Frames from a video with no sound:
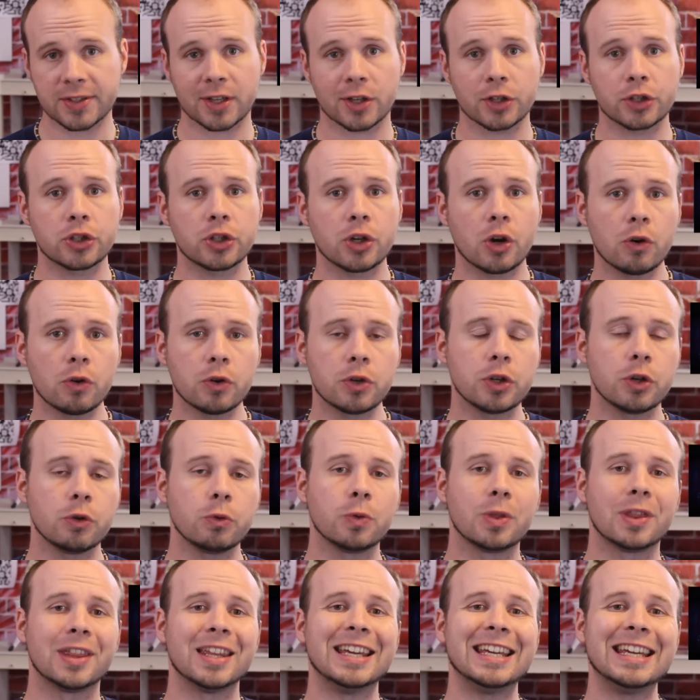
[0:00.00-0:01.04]
I showed you
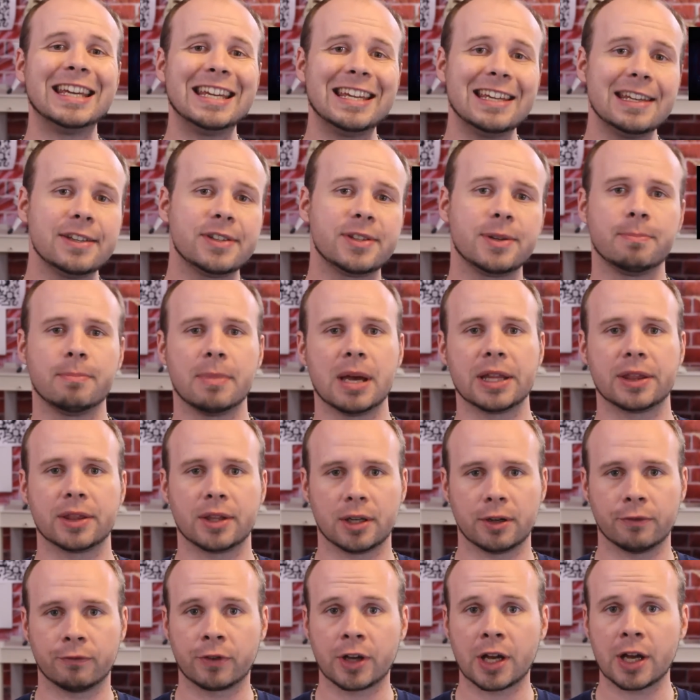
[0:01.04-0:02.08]
the easy method
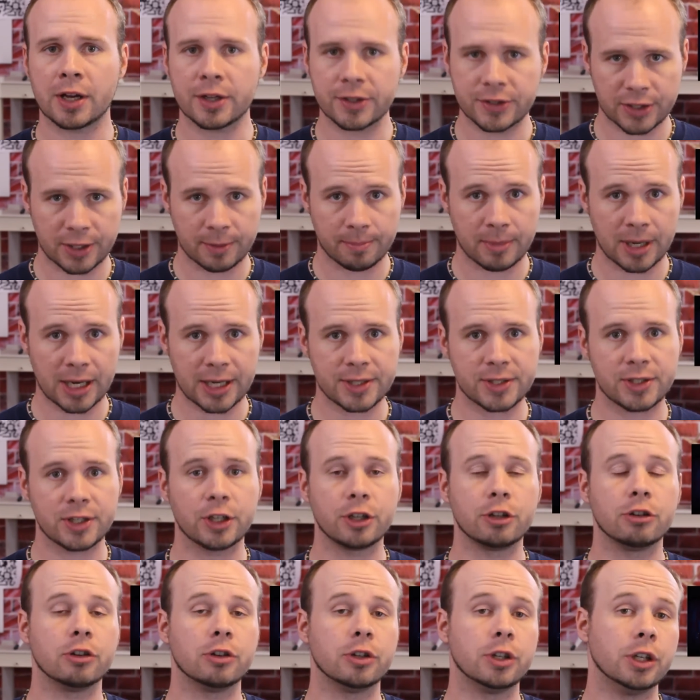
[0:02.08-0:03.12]
of customizing
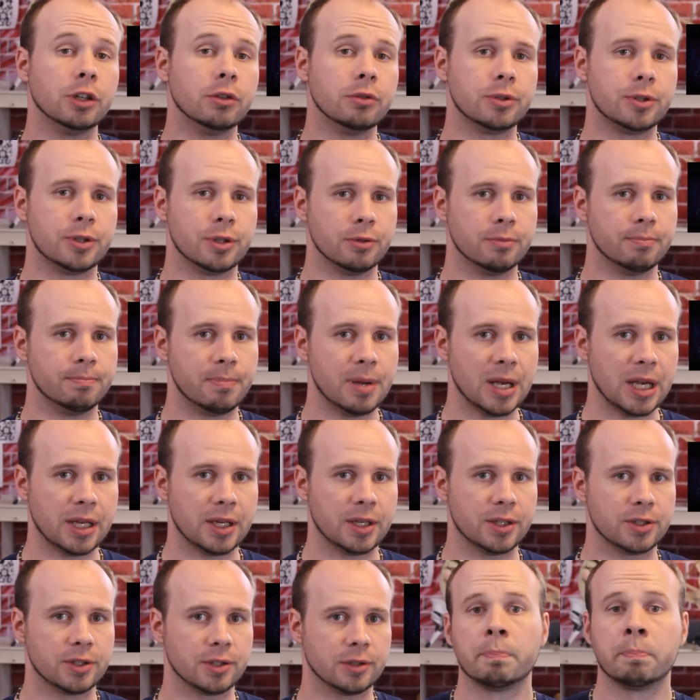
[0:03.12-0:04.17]
your YouTube page.